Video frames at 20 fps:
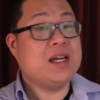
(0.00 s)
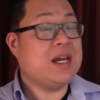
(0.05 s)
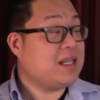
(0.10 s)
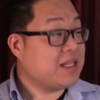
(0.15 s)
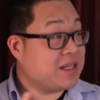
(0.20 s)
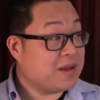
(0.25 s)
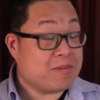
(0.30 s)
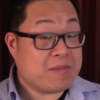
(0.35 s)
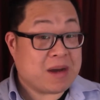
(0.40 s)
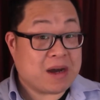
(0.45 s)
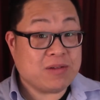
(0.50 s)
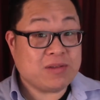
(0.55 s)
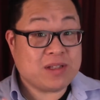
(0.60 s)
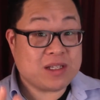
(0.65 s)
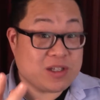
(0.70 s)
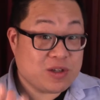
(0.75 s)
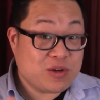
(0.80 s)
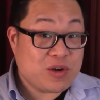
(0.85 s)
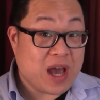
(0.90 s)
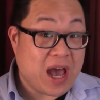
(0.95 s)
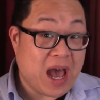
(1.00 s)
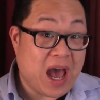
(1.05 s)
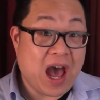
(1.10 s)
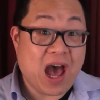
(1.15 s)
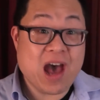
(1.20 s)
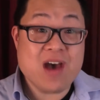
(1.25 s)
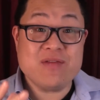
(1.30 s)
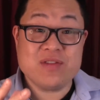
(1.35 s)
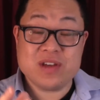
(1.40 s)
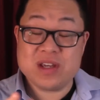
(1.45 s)
and the amount that you
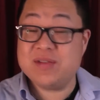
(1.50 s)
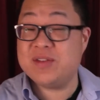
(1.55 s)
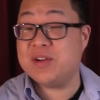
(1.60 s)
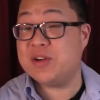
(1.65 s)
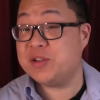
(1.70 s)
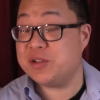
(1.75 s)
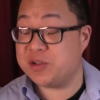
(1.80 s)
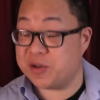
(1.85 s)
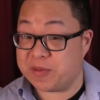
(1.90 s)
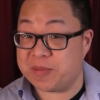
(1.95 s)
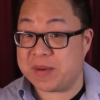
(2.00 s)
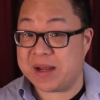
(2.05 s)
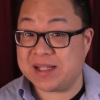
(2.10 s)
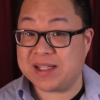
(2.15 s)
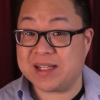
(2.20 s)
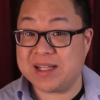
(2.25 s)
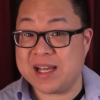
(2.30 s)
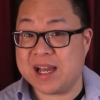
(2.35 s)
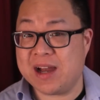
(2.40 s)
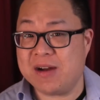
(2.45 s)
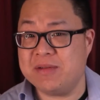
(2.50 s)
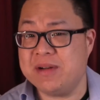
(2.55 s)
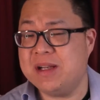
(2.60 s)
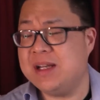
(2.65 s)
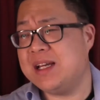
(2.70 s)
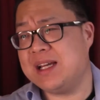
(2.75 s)
have even on your bank account